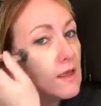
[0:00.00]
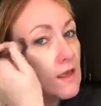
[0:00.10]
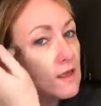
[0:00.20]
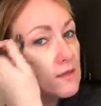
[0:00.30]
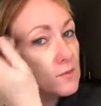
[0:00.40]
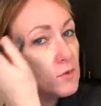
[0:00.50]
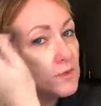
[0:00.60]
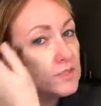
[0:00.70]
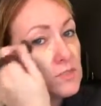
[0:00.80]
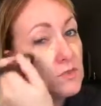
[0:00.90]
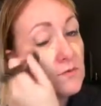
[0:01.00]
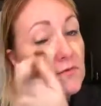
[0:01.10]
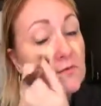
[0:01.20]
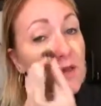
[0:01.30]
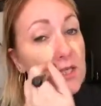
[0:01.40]
I am going to
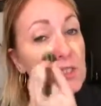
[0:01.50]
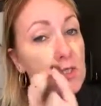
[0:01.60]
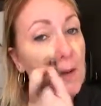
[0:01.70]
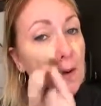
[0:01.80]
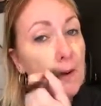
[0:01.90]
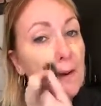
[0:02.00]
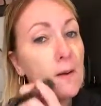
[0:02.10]
feature